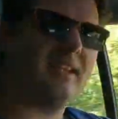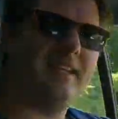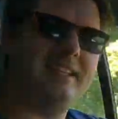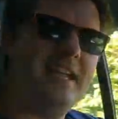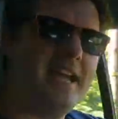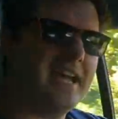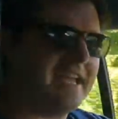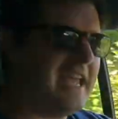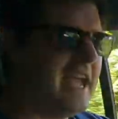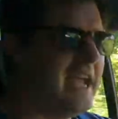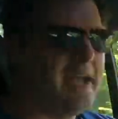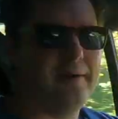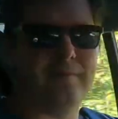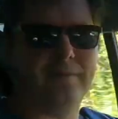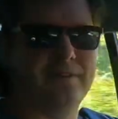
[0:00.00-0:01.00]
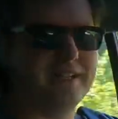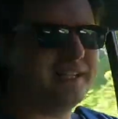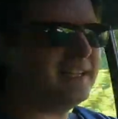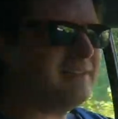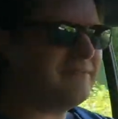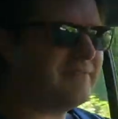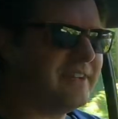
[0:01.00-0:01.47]
you can't
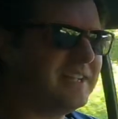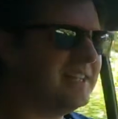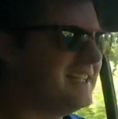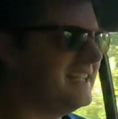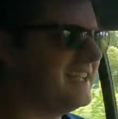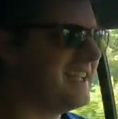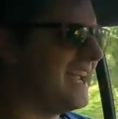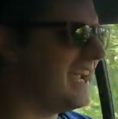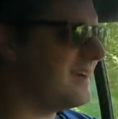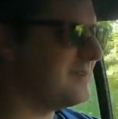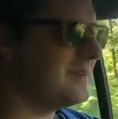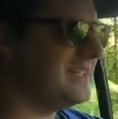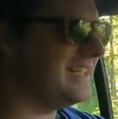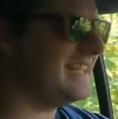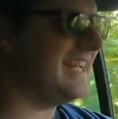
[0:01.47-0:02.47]
really feel it. You can't really